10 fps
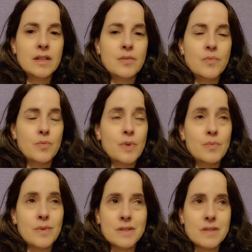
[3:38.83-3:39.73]
He he
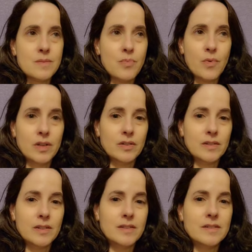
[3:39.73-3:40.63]
wasn't
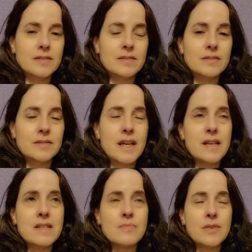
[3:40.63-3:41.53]
spoiled.
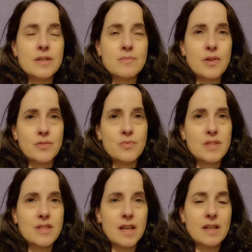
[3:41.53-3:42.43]
Yeah, his his mother
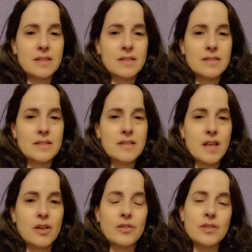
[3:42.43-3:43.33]
would send
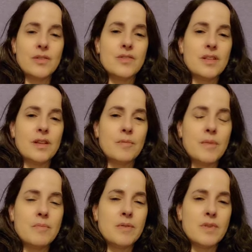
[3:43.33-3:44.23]
designer clothes to him
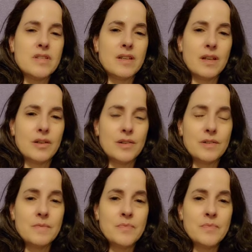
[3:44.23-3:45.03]
maybe once a year.